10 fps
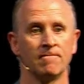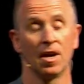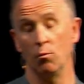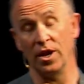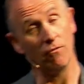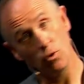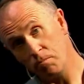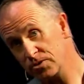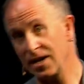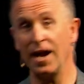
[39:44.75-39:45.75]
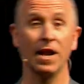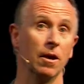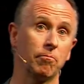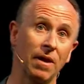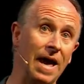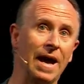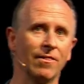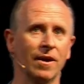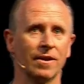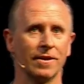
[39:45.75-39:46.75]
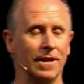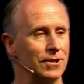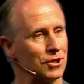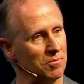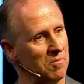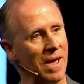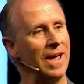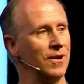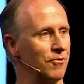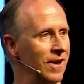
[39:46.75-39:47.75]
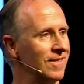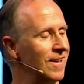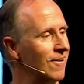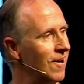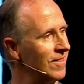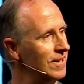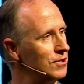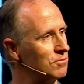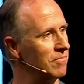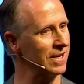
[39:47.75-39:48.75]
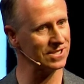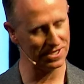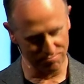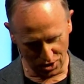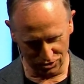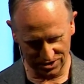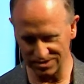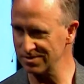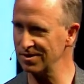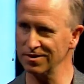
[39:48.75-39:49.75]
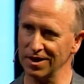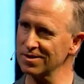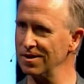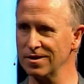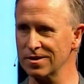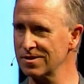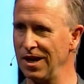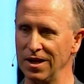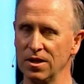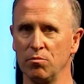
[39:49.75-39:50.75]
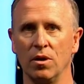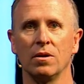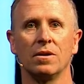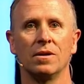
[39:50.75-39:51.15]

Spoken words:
And whenever we present a plan that needs to be made, right, there are these mixed emotions, and that's understandable.